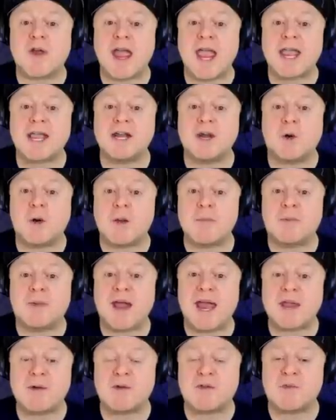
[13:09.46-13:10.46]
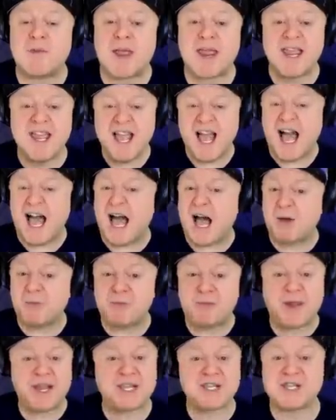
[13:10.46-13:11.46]
for hanging out and playing with me. I'll
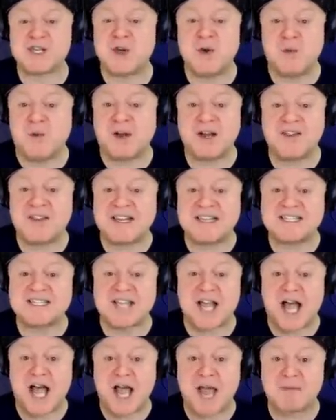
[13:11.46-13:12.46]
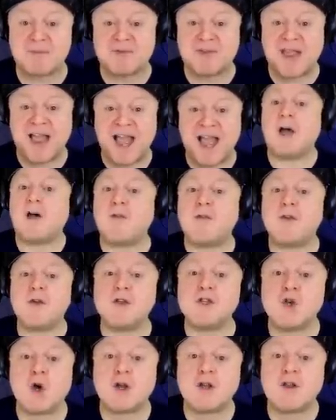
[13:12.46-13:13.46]
beat you one of these times. Now, if you
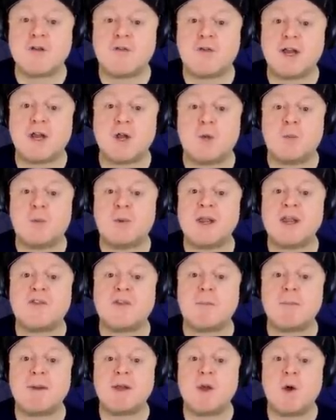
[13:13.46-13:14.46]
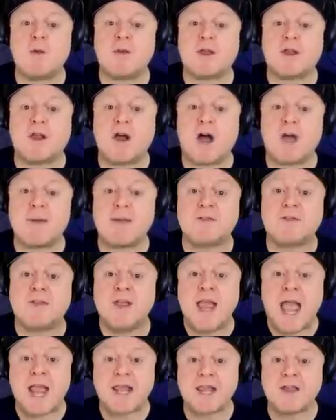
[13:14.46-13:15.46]
enjoyed the video, please let me know in the comments
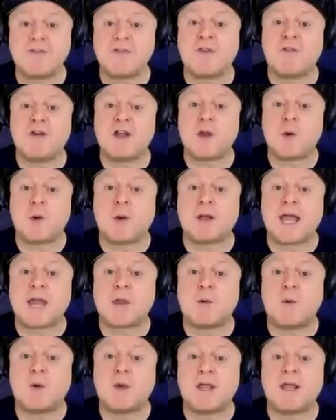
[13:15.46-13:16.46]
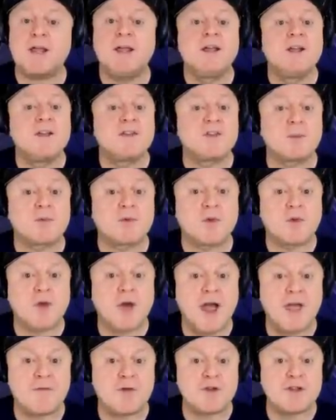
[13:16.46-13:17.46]
and give the video a like, will ya?
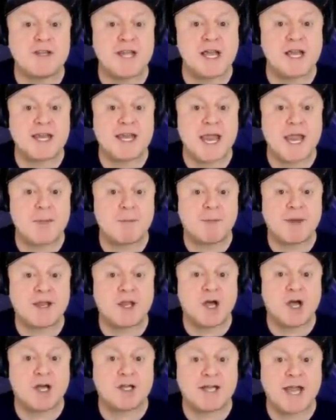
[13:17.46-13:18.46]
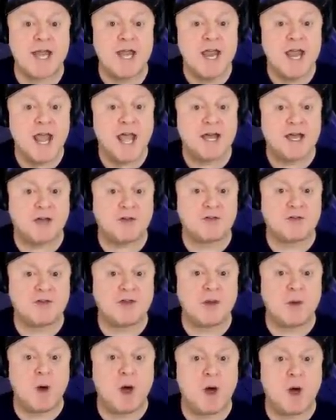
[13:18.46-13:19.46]
Subscribe for daily gameplay content, and I'll see
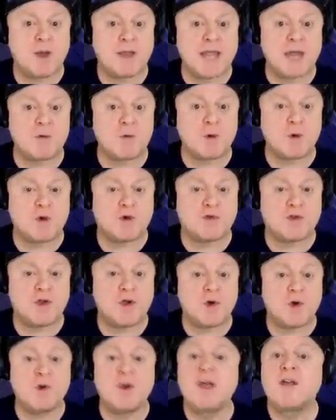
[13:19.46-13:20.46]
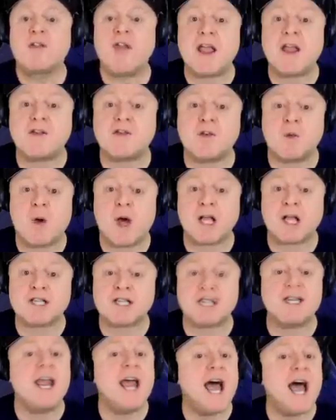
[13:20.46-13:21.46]
you all again real soon. Thanks for
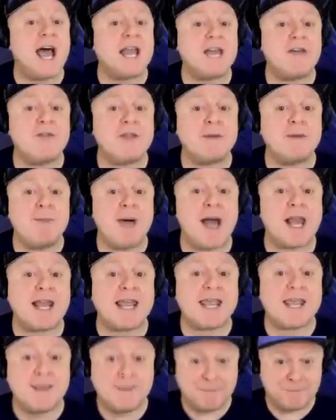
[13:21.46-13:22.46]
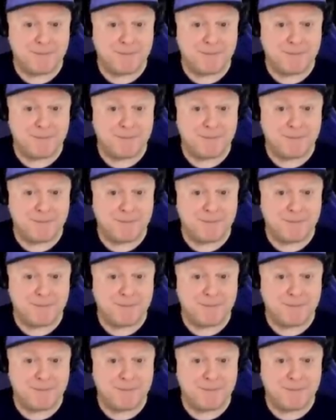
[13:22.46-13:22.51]
watching. I love you, Molly.